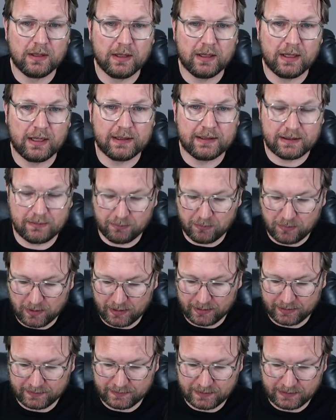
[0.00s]
and then
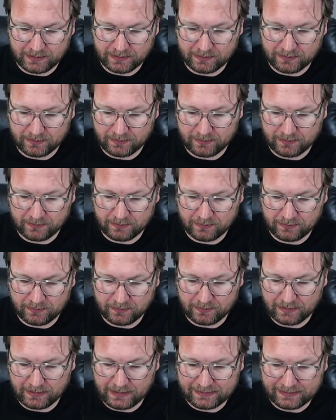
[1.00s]
marketing
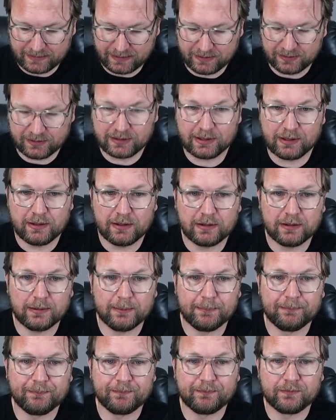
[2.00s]
as a slug,
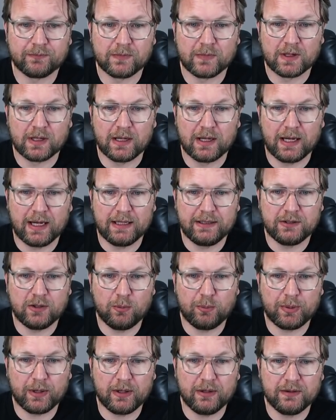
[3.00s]
and no
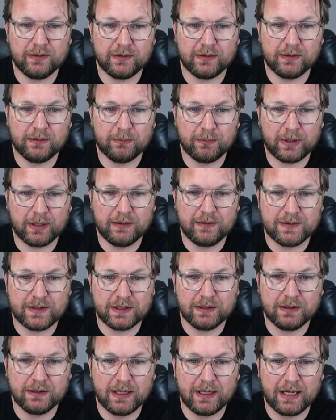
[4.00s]

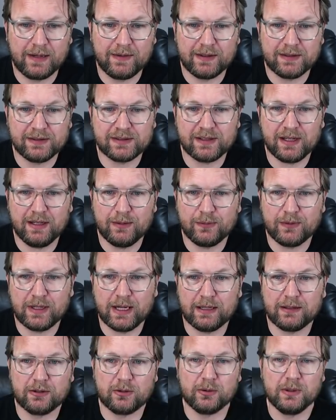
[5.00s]
parenting, and then save
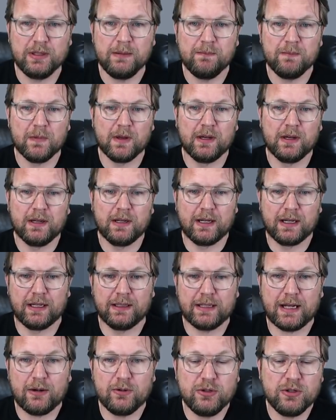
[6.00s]
category. And
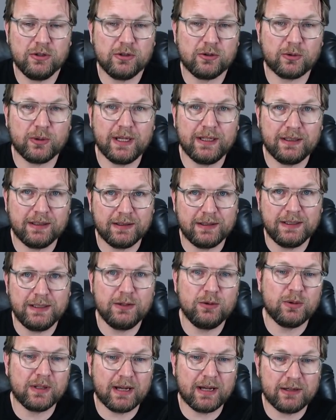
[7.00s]
now you created a
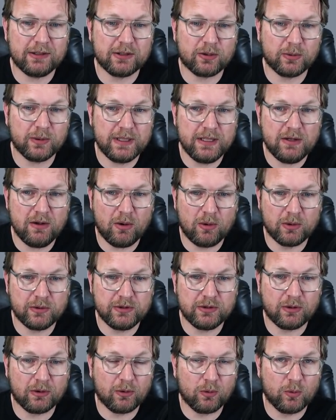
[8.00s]
new category on your